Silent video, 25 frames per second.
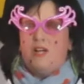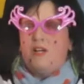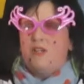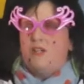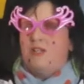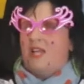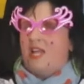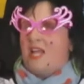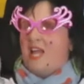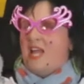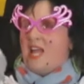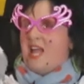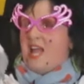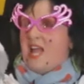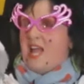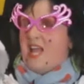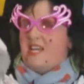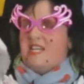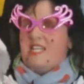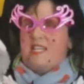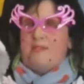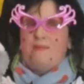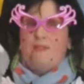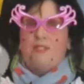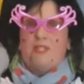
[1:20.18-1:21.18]
well.
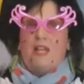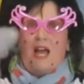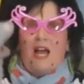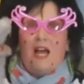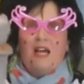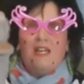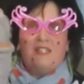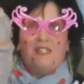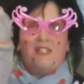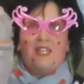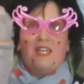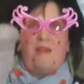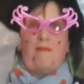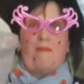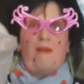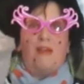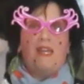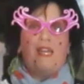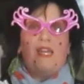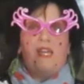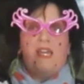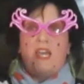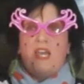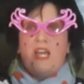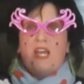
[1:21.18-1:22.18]
And he was asking
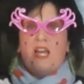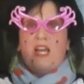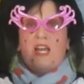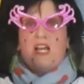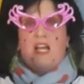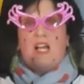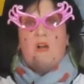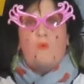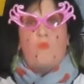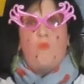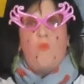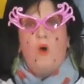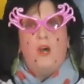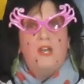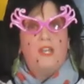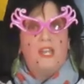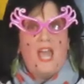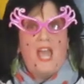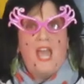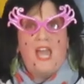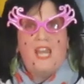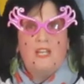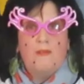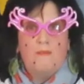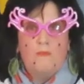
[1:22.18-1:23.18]
me uh,
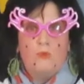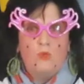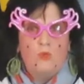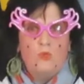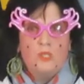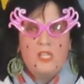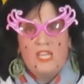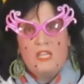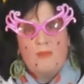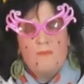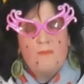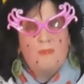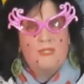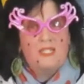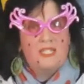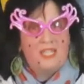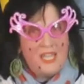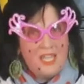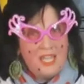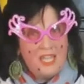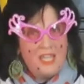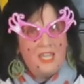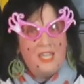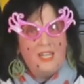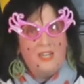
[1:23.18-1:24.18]
what animal in
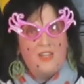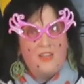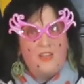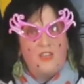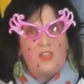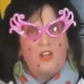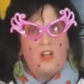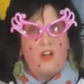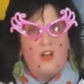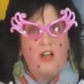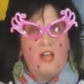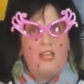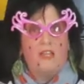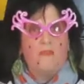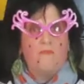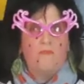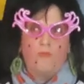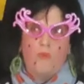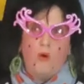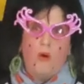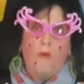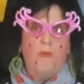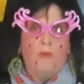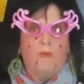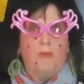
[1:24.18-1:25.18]
particular that I
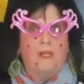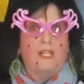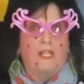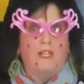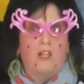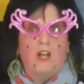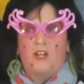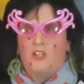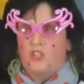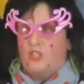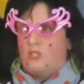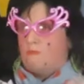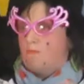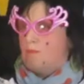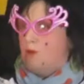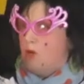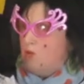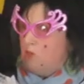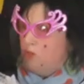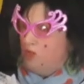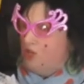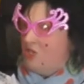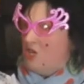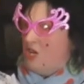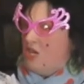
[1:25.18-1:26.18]
probably like the
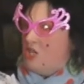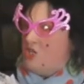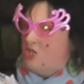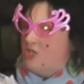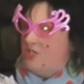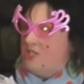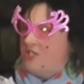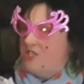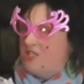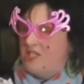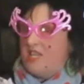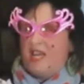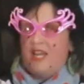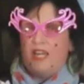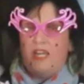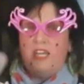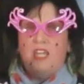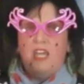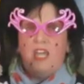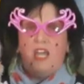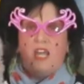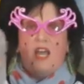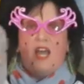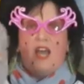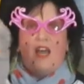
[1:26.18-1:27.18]
most, I should
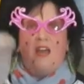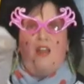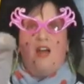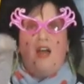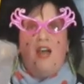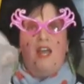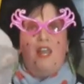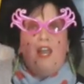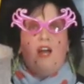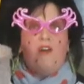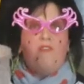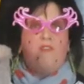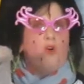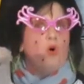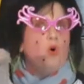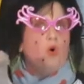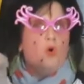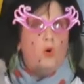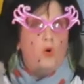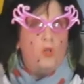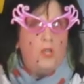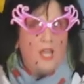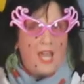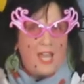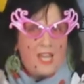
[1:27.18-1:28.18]
say. And I love
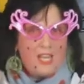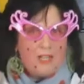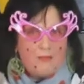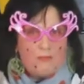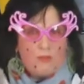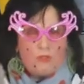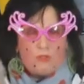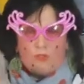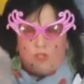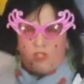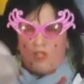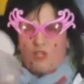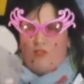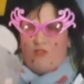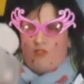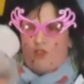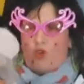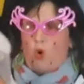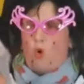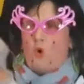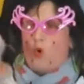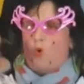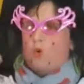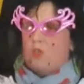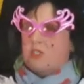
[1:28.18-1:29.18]
all animals,
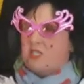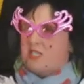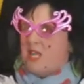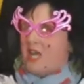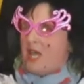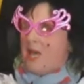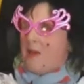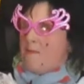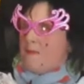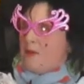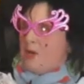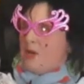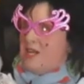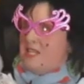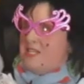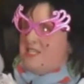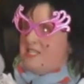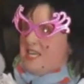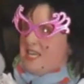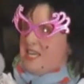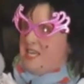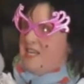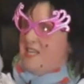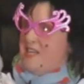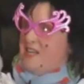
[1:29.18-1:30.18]
of course, but
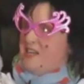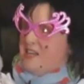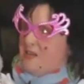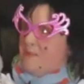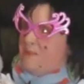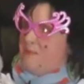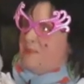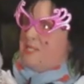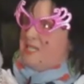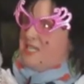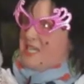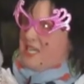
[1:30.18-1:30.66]
I did uh,